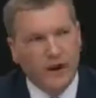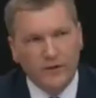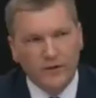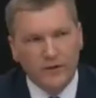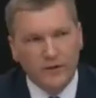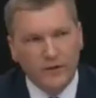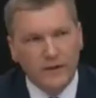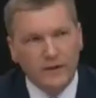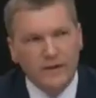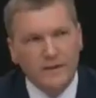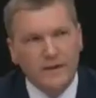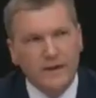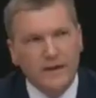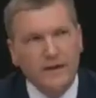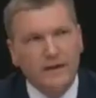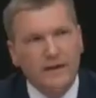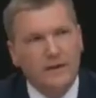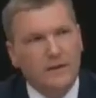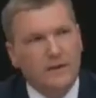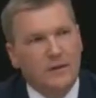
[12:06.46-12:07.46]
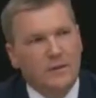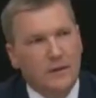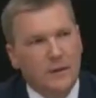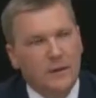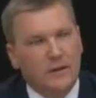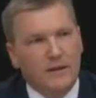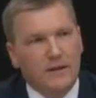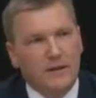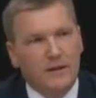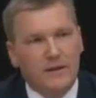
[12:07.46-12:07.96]
you're advertising,
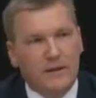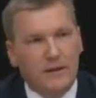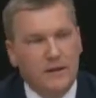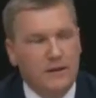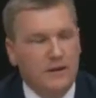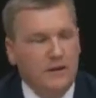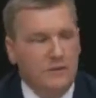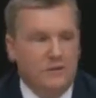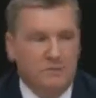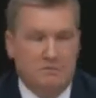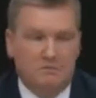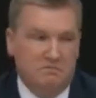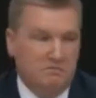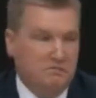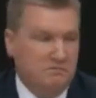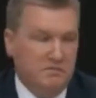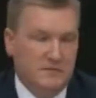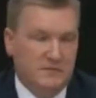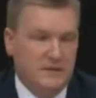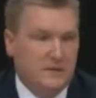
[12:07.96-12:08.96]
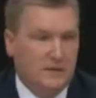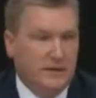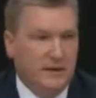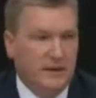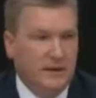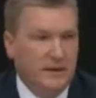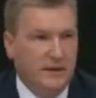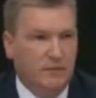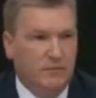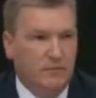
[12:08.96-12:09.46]
people can save
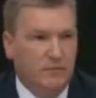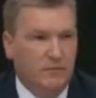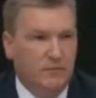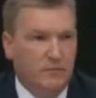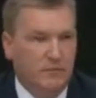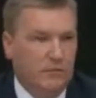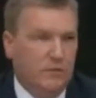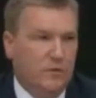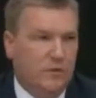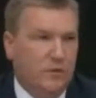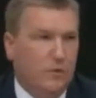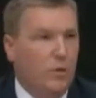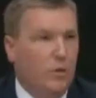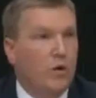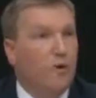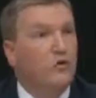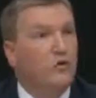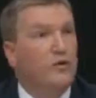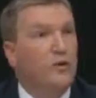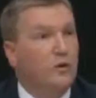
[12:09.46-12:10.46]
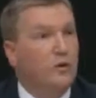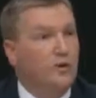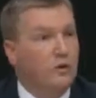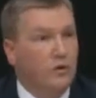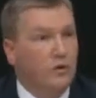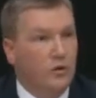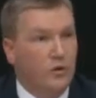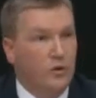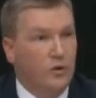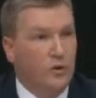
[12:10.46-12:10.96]
typically between 100 and
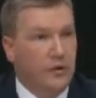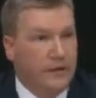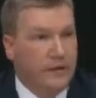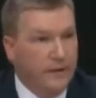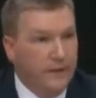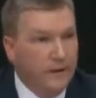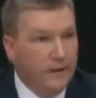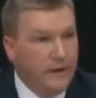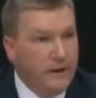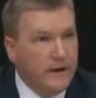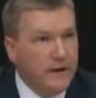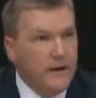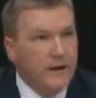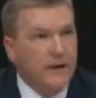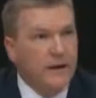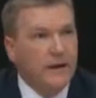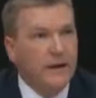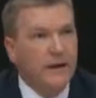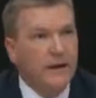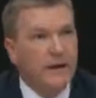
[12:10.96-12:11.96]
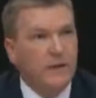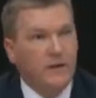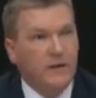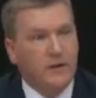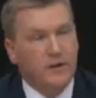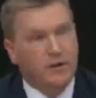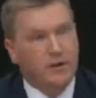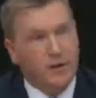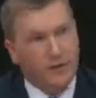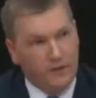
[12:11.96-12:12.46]
200 euro a year
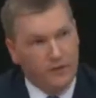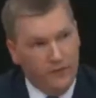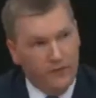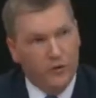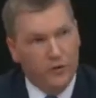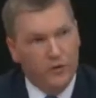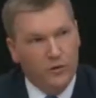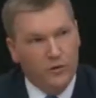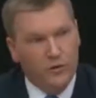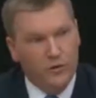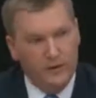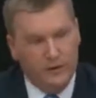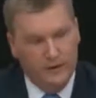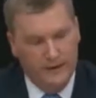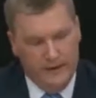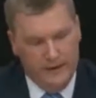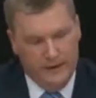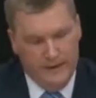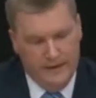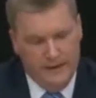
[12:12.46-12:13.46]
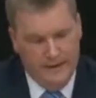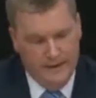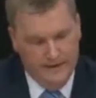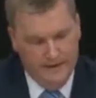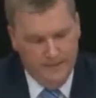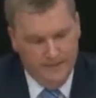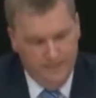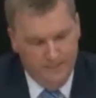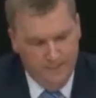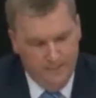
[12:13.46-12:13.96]
if they transfer over
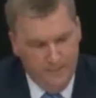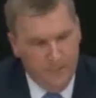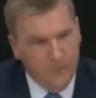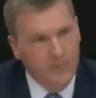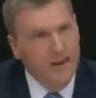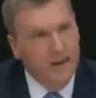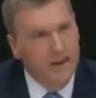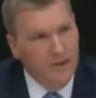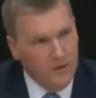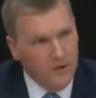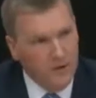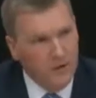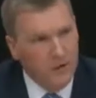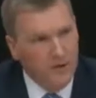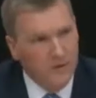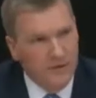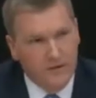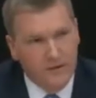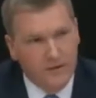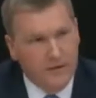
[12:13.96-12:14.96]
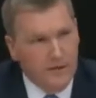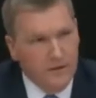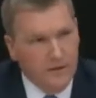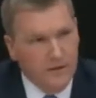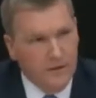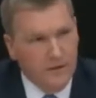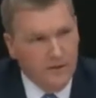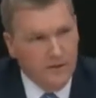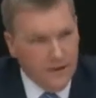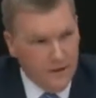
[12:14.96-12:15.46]
their main account
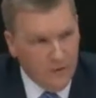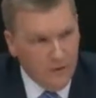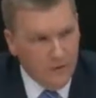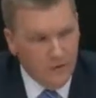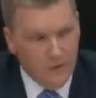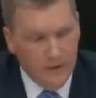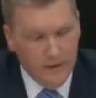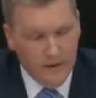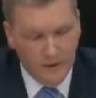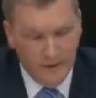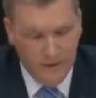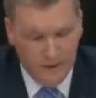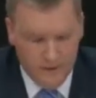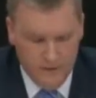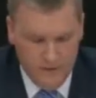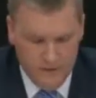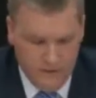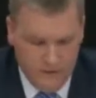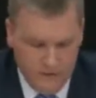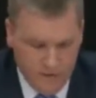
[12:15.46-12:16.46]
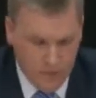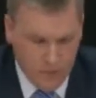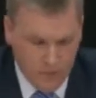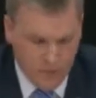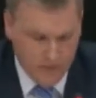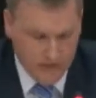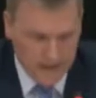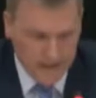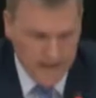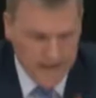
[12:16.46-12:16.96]
that their salary is paid into if they're
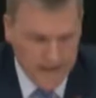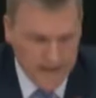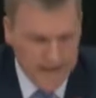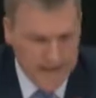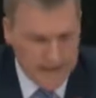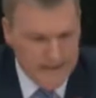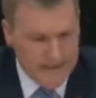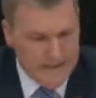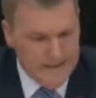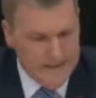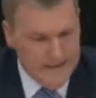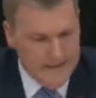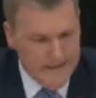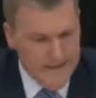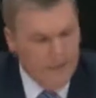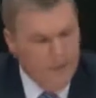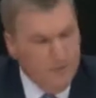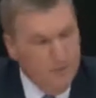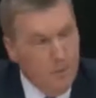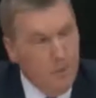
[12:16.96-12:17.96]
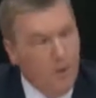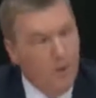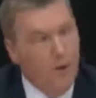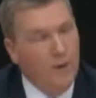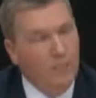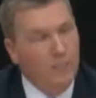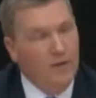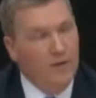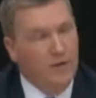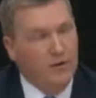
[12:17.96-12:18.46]
working. But
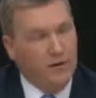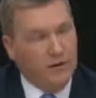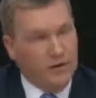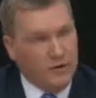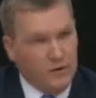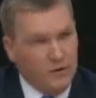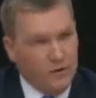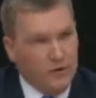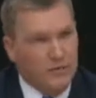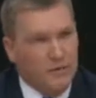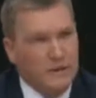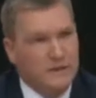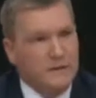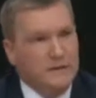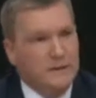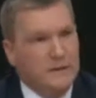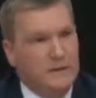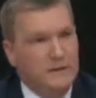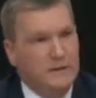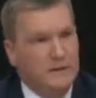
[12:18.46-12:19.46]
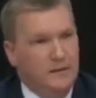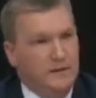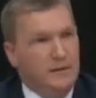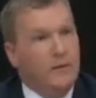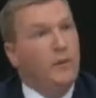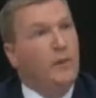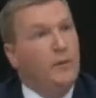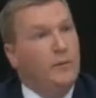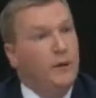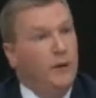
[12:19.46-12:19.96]
what period can you commit
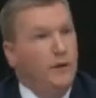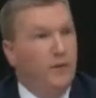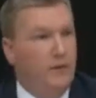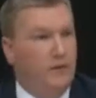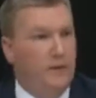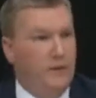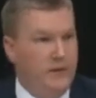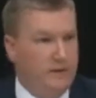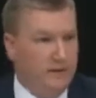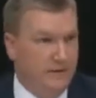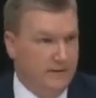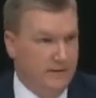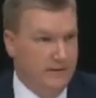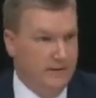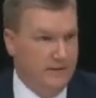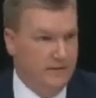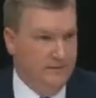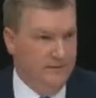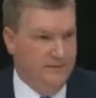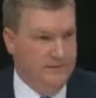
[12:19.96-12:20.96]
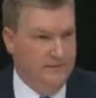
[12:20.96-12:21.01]
that there will be no fees